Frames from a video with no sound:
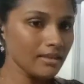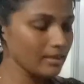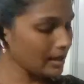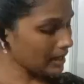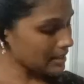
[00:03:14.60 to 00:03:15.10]

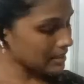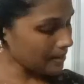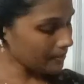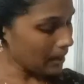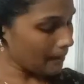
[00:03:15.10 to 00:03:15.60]
There are
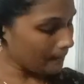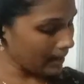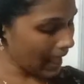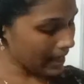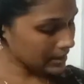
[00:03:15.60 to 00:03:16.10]
some
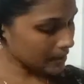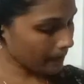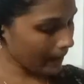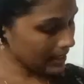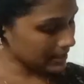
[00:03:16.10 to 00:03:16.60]
blank
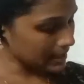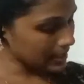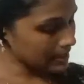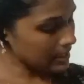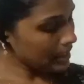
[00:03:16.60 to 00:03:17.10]

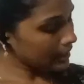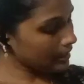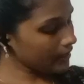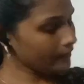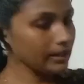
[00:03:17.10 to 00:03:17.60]
spaces
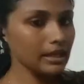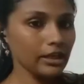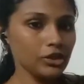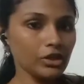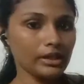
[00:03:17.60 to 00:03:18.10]
given
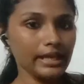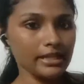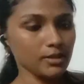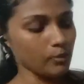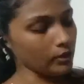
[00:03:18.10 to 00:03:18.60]
in your
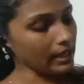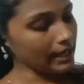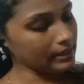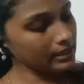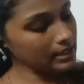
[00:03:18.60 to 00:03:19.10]
textbook
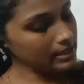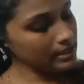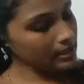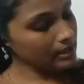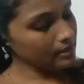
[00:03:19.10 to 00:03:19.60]
like
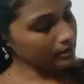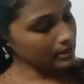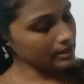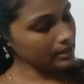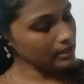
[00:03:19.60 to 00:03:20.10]
this.
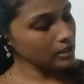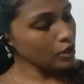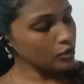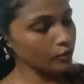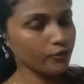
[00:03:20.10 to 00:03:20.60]
This is
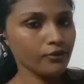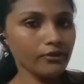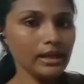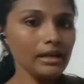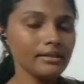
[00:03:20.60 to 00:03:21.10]
to
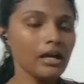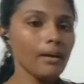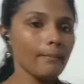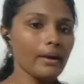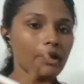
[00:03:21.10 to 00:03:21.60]
fill
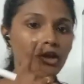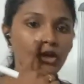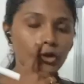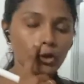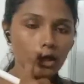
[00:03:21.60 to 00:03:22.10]
by
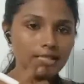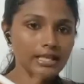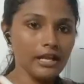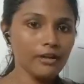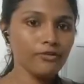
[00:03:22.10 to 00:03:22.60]

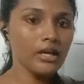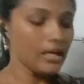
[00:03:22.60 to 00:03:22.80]
yourself.